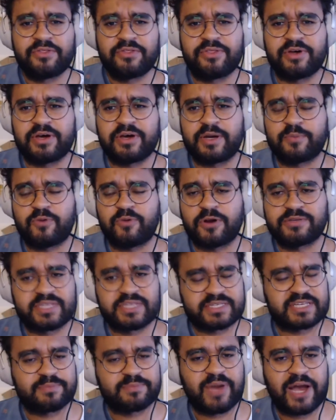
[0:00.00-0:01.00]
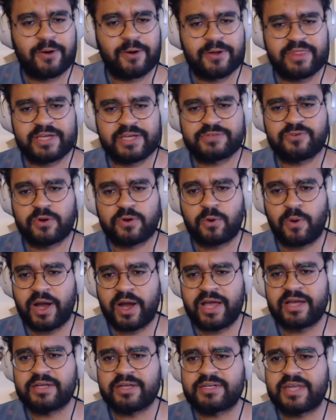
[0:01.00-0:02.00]
the processing power that's
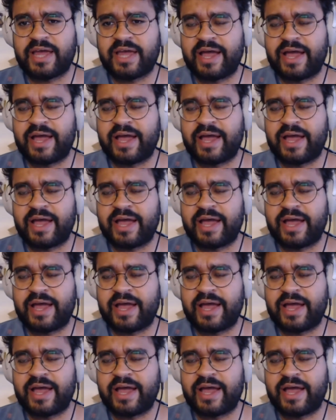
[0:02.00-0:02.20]
required,